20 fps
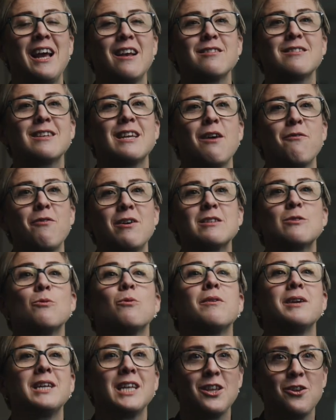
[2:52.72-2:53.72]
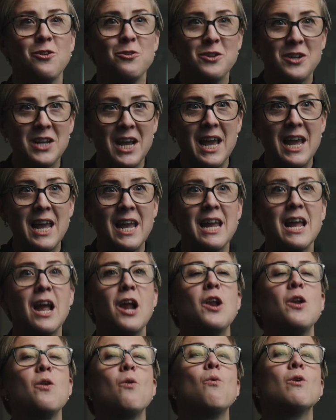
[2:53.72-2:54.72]
S K F has already today
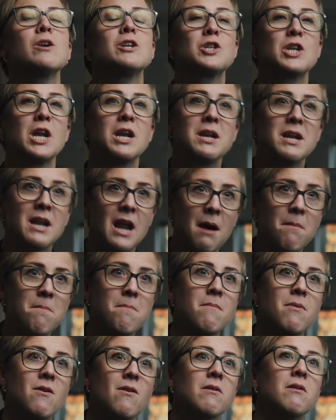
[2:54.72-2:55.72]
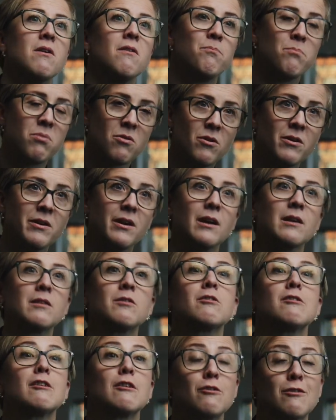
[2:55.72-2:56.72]
launched a number of
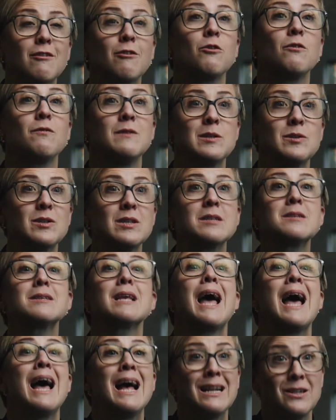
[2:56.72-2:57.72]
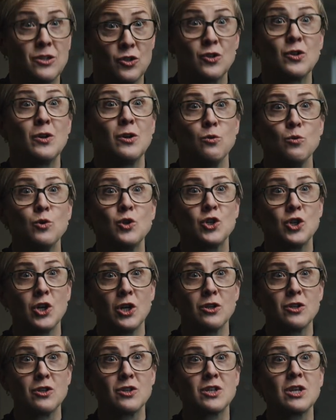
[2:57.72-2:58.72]
products, services and
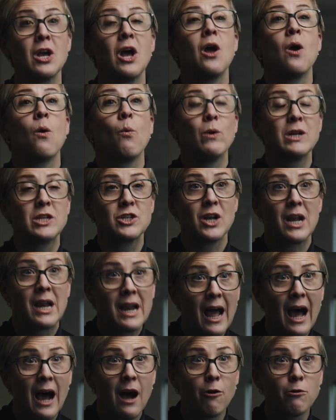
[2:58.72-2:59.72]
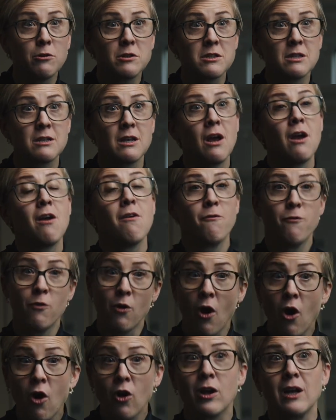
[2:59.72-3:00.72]
solutions which allows
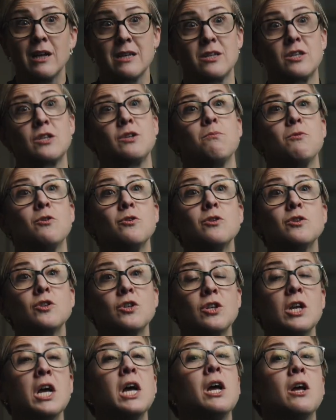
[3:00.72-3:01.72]
for our customers